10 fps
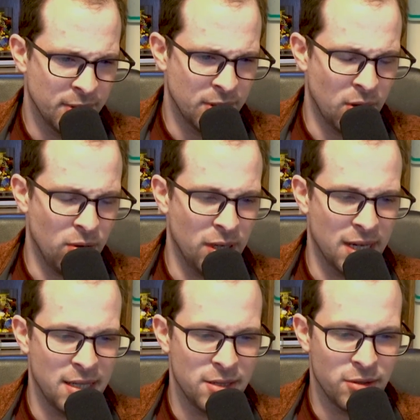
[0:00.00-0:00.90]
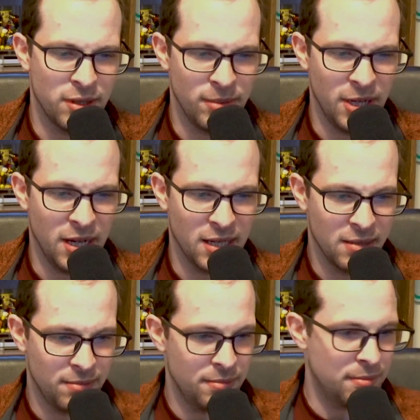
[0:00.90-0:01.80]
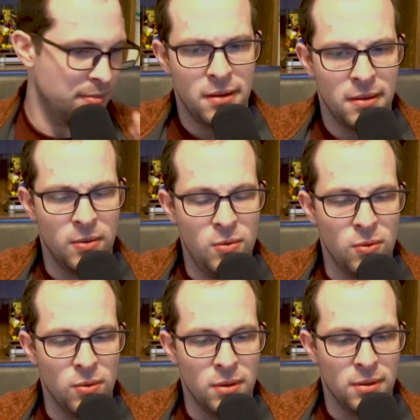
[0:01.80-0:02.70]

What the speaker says: Garlic ice cream, yuck. Ooh,